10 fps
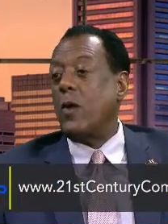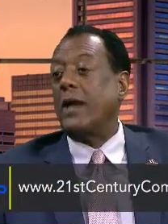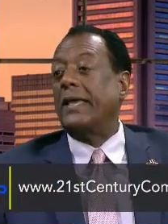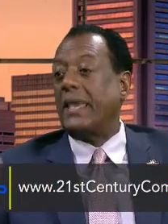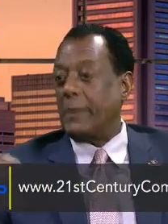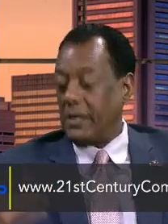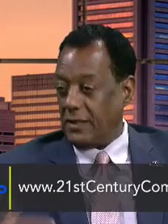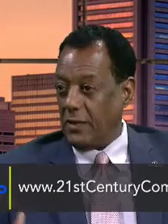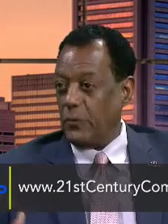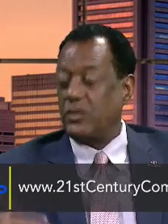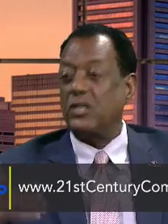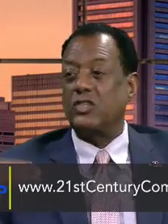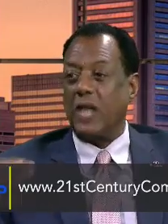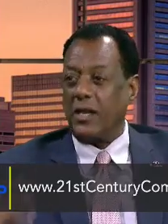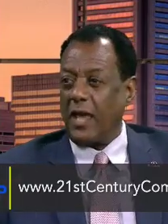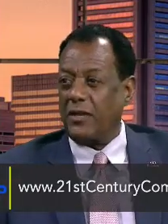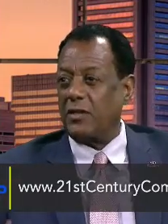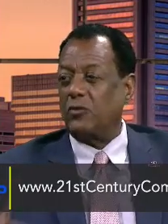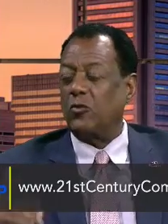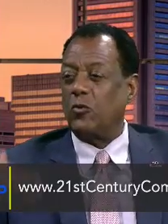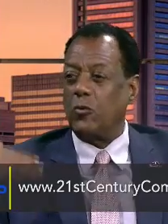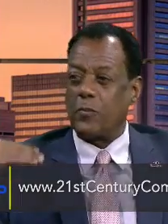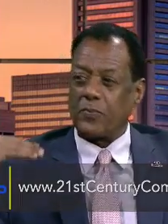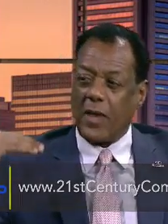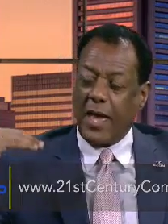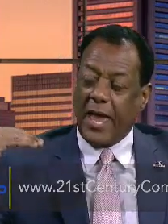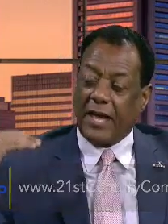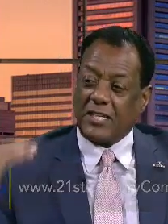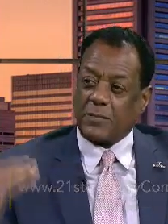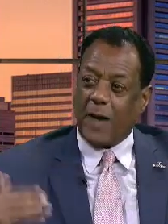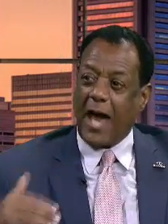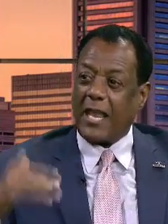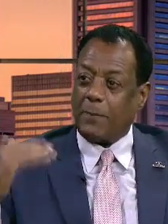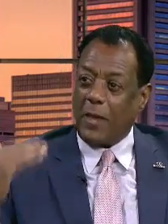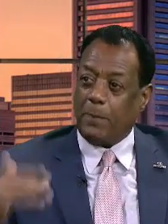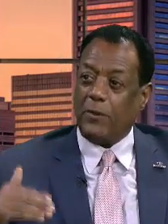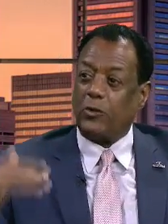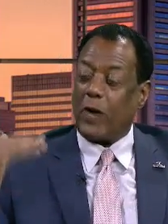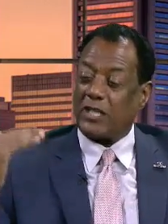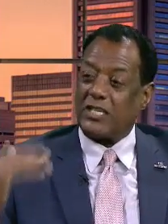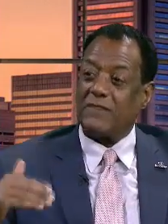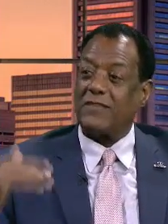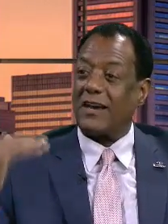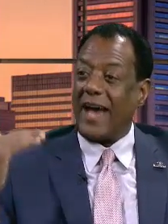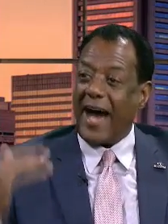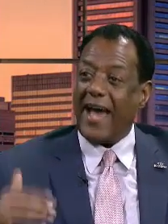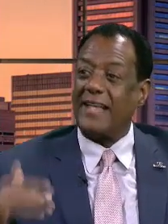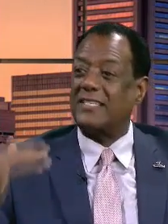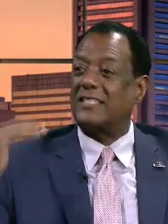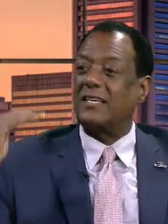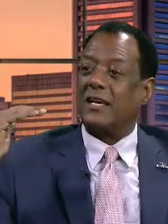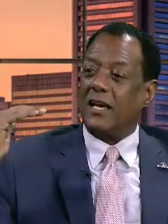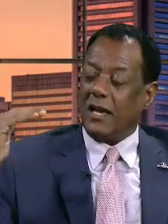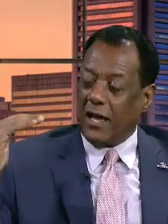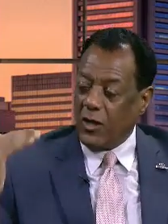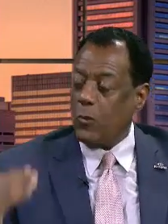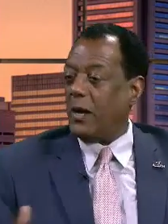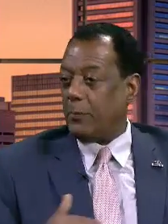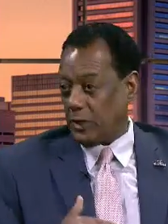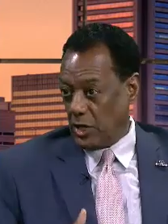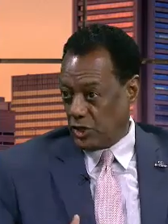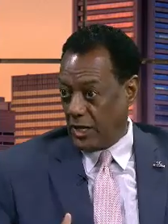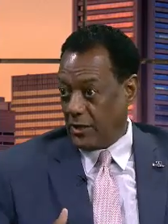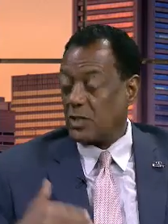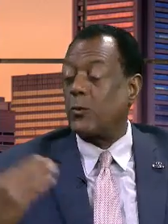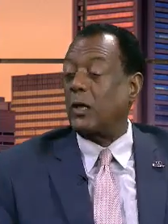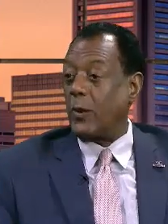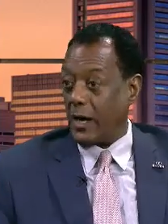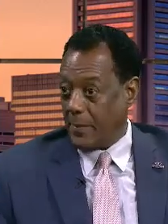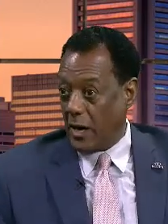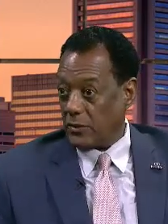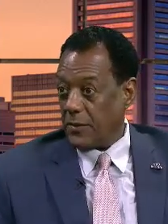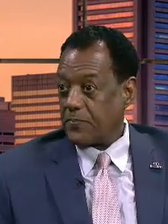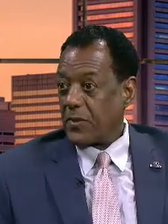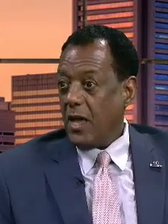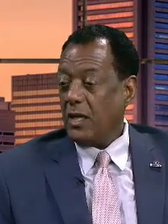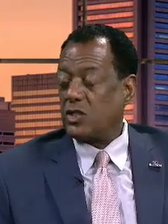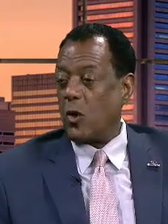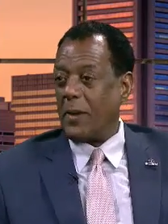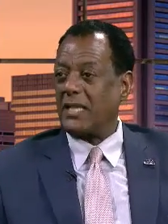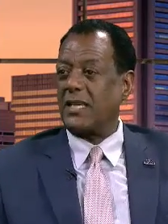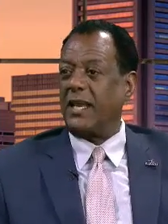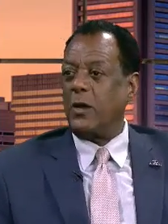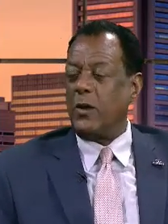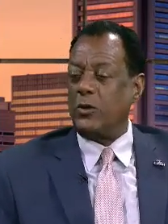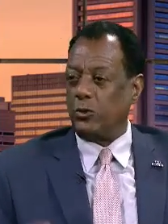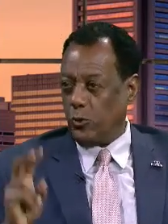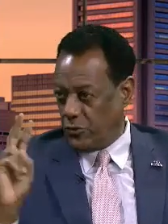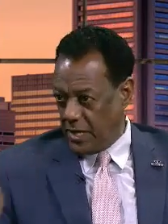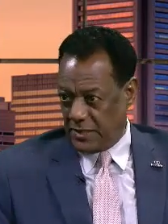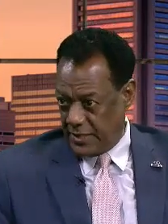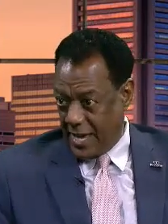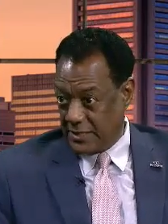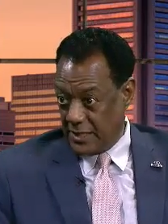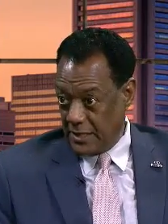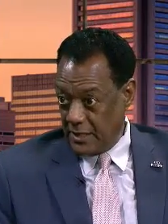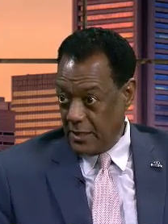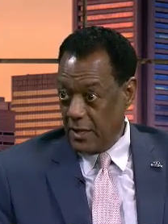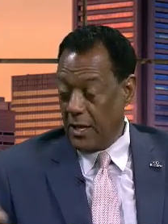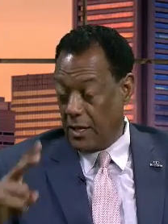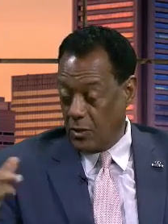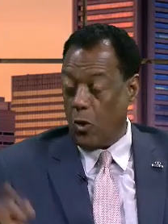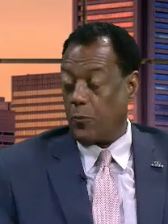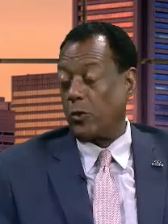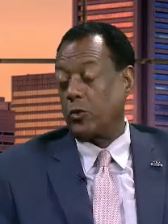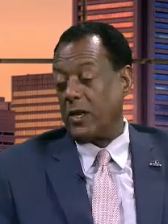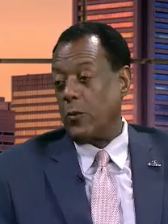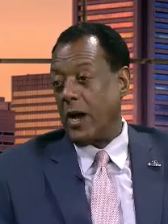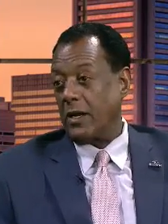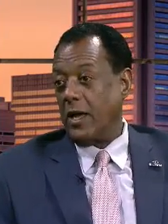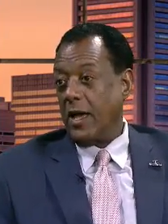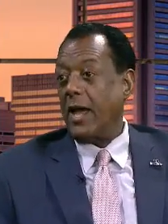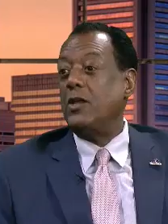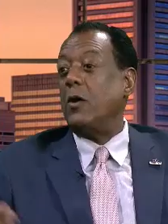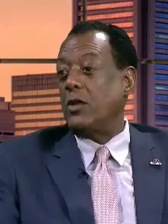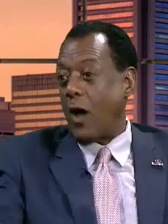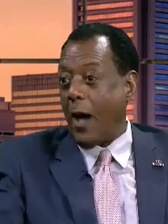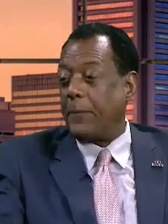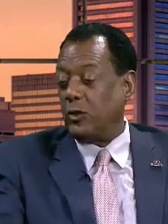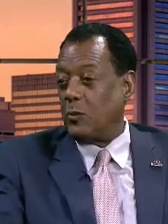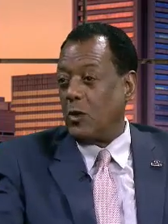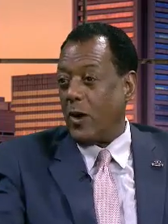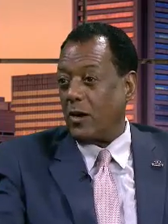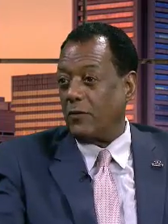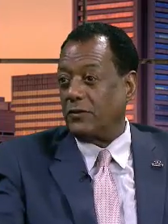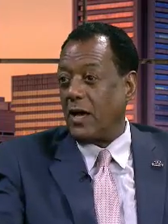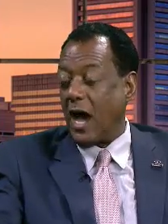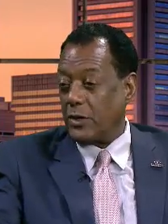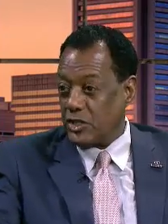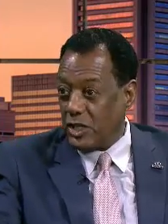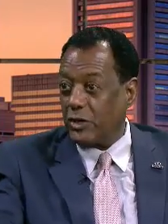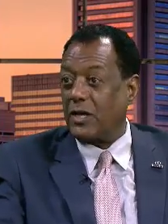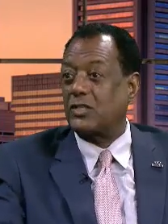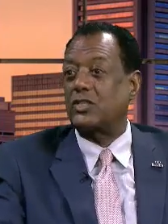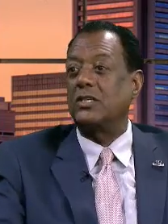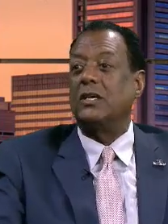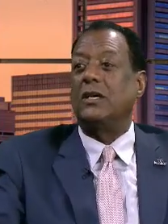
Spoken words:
community, which is dedicated to inspiring people to achieve their highest human potential. That's what we are about. And so basically we do 2 things, AZ, in GoPro 21. And you happen to be one of our generous